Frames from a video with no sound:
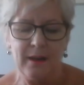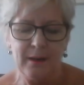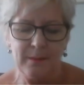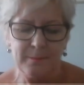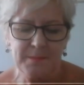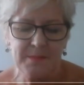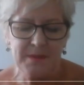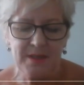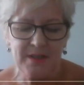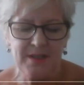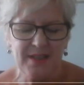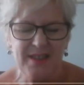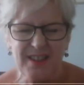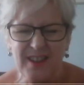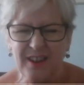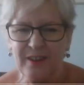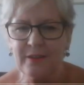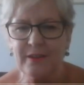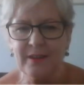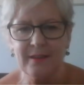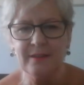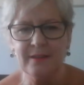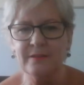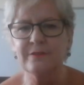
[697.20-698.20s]

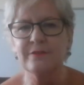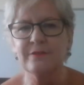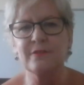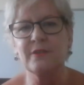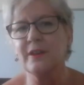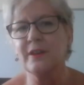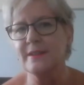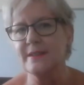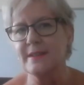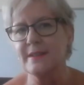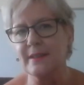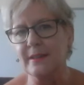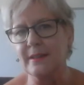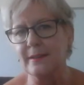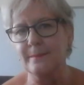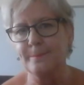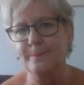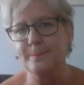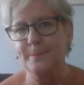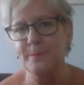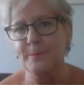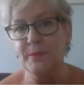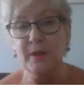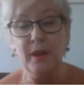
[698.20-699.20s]
style of writing,
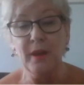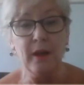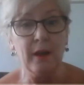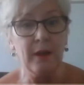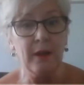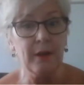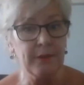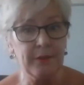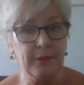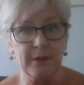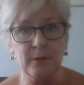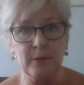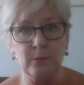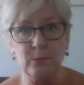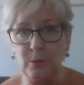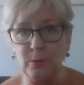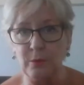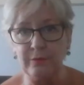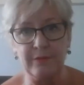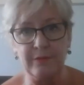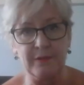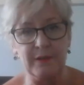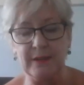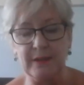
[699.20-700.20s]
nothing
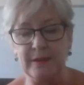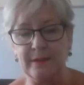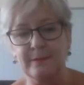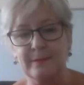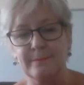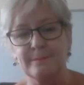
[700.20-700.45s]
waffly.